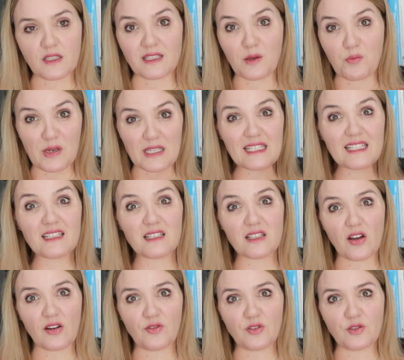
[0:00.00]
It's the business
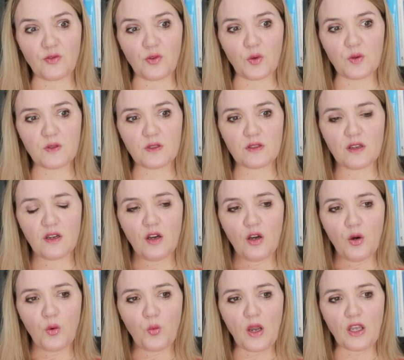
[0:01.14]
side of a divorce
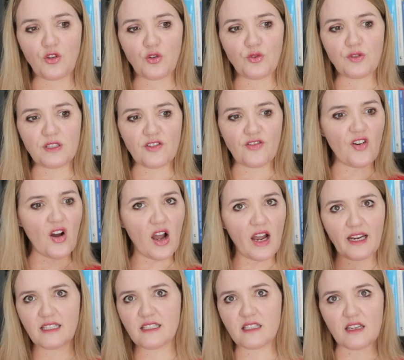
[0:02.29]
where you
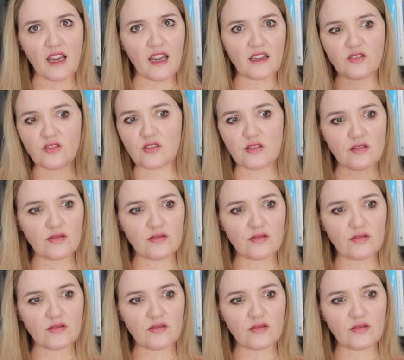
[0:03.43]
divide and